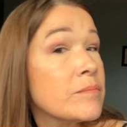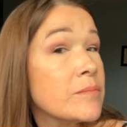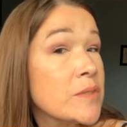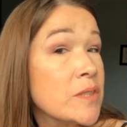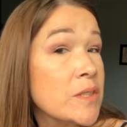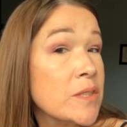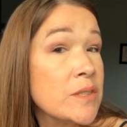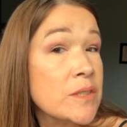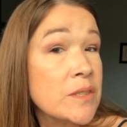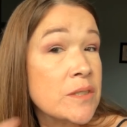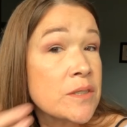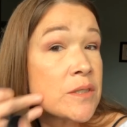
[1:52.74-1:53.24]

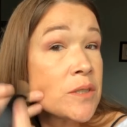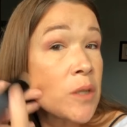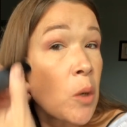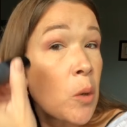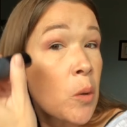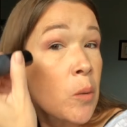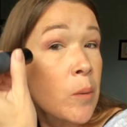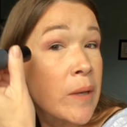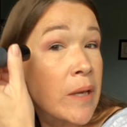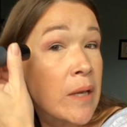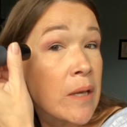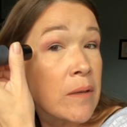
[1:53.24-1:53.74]
It's
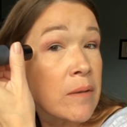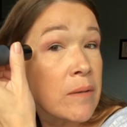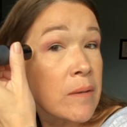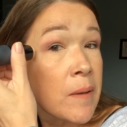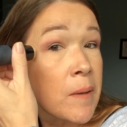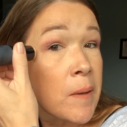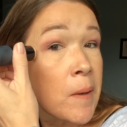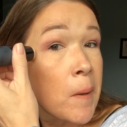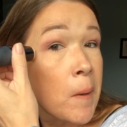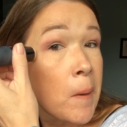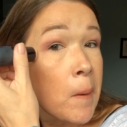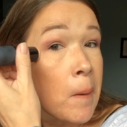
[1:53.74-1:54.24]
so
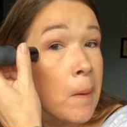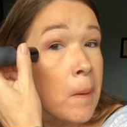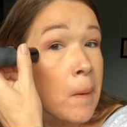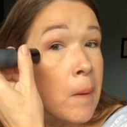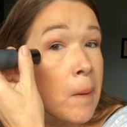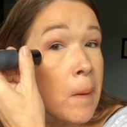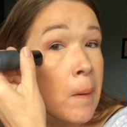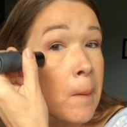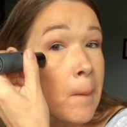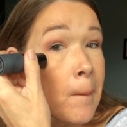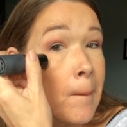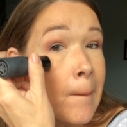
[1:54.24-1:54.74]
easy.
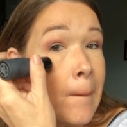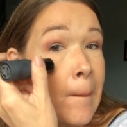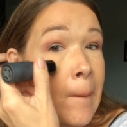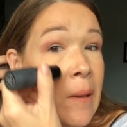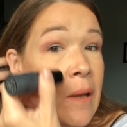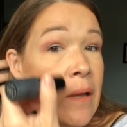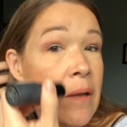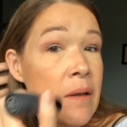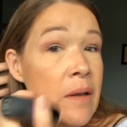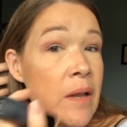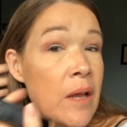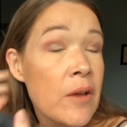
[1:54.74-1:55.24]

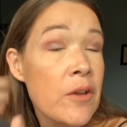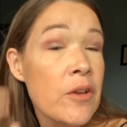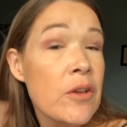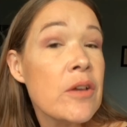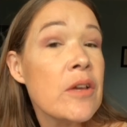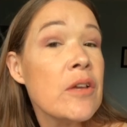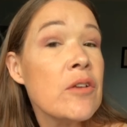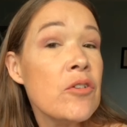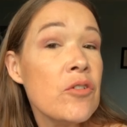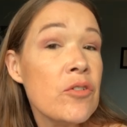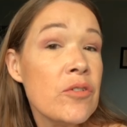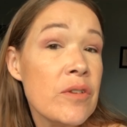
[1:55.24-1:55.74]
Now you
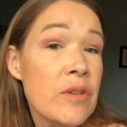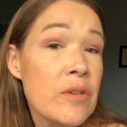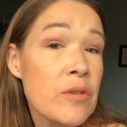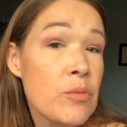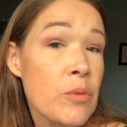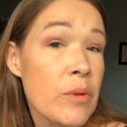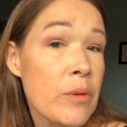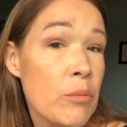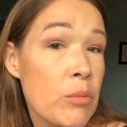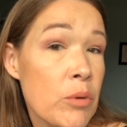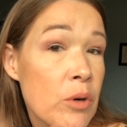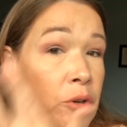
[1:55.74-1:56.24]
can use this
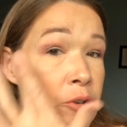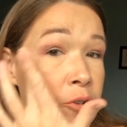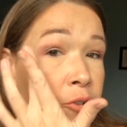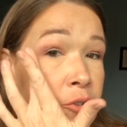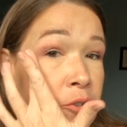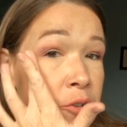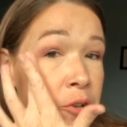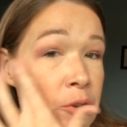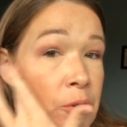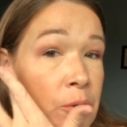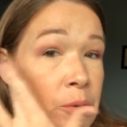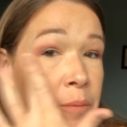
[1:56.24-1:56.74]
with a brush
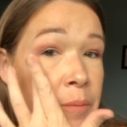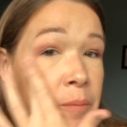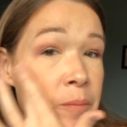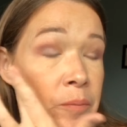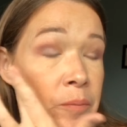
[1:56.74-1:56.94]
too,